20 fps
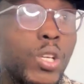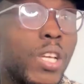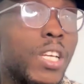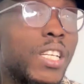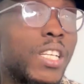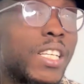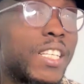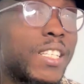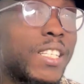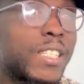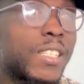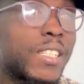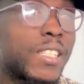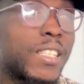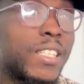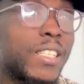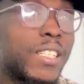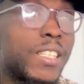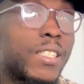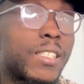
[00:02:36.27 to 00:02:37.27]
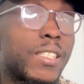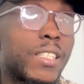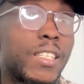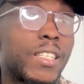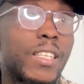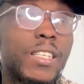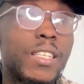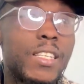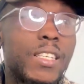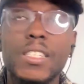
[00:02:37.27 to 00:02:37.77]
It's
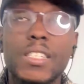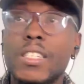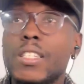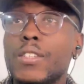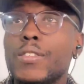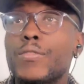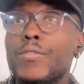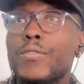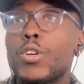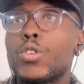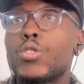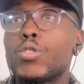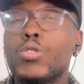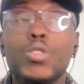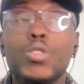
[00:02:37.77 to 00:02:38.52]
easy for you to